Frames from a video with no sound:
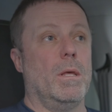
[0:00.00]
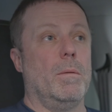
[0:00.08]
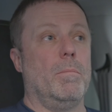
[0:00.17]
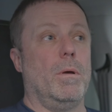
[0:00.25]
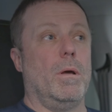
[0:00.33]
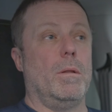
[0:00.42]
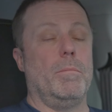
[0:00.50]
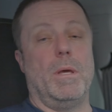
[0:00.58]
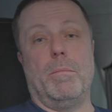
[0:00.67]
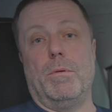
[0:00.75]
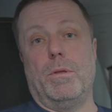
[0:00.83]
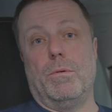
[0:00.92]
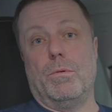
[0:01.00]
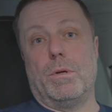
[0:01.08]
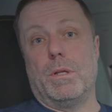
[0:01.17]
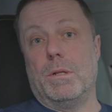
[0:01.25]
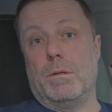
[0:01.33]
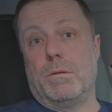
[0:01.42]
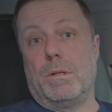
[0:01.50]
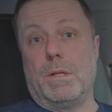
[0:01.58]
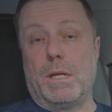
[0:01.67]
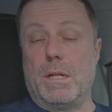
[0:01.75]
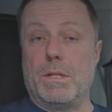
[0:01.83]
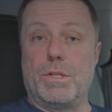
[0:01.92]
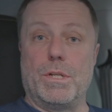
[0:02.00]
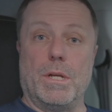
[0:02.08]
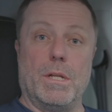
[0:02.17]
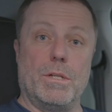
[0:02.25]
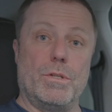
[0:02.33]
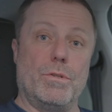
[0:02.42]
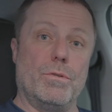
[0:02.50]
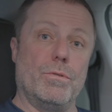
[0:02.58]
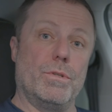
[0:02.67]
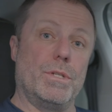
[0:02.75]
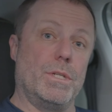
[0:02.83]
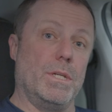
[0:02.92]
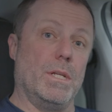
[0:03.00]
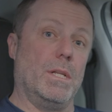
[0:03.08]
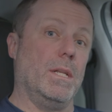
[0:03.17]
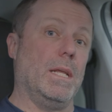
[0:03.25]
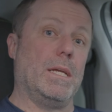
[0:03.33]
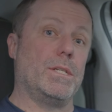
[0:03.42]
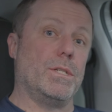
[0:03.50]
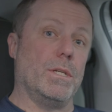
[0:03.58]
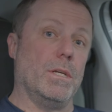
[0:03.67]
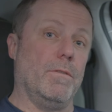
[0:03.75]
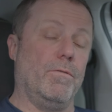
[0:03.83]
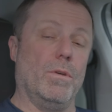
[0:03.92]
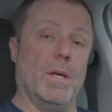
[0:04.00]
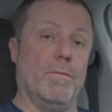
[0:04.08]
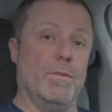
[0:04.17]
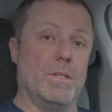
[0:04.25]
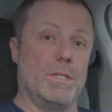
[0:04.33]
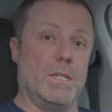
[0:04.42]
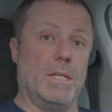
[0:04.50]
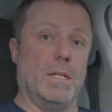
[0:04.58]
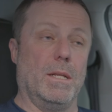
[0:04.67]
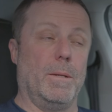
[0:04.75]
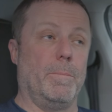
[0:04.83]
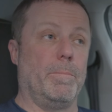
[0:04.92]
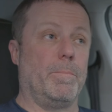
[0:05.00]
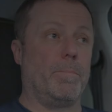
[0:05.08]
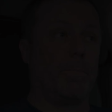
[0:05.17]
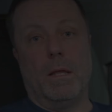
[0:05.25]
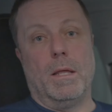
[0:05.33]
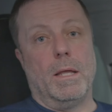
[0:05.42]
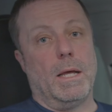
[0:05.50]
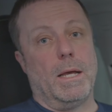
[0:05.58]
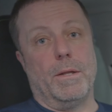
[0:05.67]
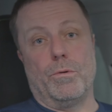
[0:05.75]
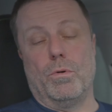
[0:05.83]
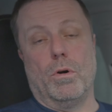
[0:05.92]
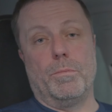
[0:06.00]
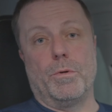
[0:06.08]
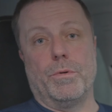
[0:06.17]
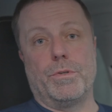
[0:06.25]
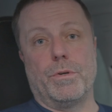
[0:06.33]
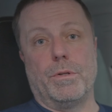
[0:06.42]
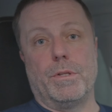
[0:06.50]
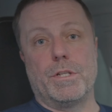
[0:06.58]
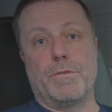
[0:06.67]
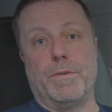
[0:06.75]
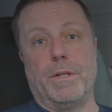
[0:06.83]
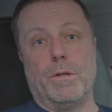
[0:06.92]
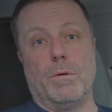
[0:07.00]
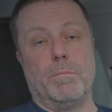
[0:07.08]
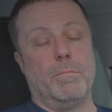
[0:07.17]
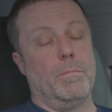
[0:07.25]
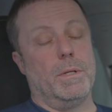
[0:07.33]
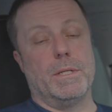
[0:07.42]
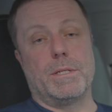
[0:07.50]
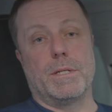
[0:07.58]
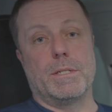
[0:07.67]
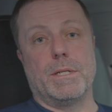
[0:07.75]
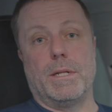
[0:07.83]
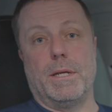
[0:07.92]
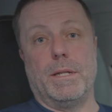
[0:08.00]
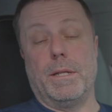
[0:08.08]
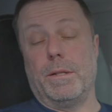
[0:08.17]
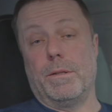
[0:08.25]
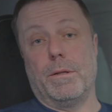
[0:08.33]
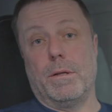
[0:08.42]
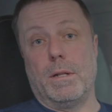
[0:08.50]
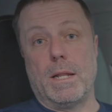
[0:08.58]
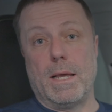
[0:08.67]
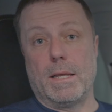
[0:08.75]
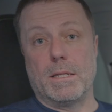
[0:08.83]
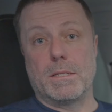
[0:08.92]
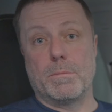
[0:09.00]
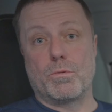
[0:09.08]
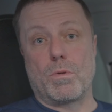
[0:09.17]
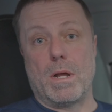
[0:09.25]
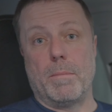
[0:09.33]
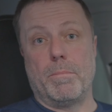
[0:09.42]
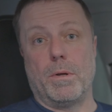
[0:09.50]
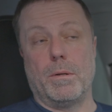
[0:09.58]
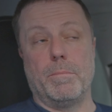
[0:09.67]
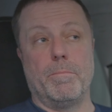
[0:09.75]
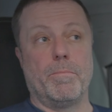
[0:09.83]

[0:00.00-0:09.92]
But maybe you can get a chance to see it next year if you haven't seen it. I do hope you enjoyed this video. Please consider hitting the like and subscribe button.